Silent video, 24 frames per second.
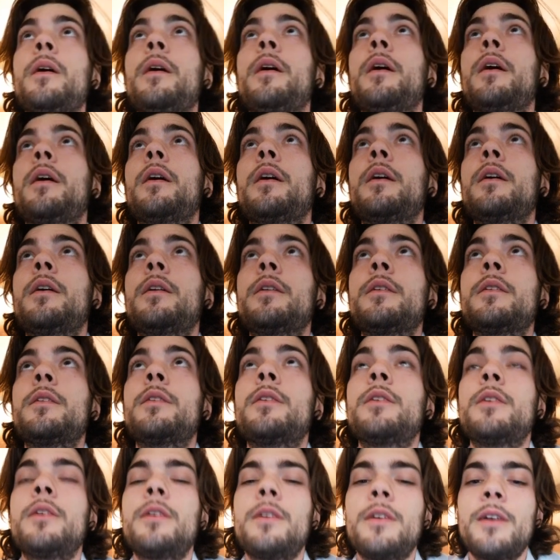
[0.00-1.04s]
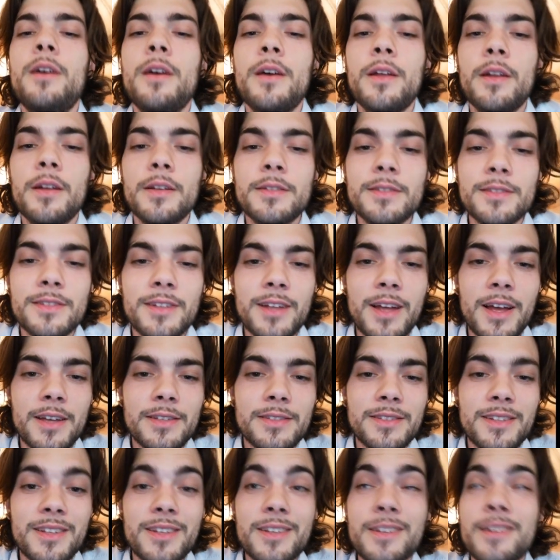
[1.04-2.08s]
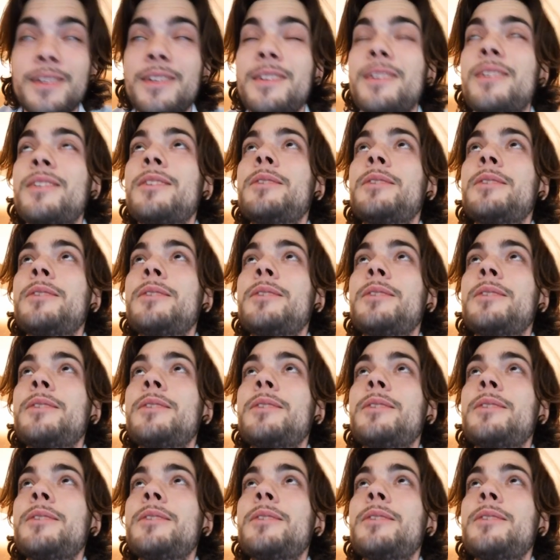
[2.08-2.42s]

And yeah, that's a nice thing.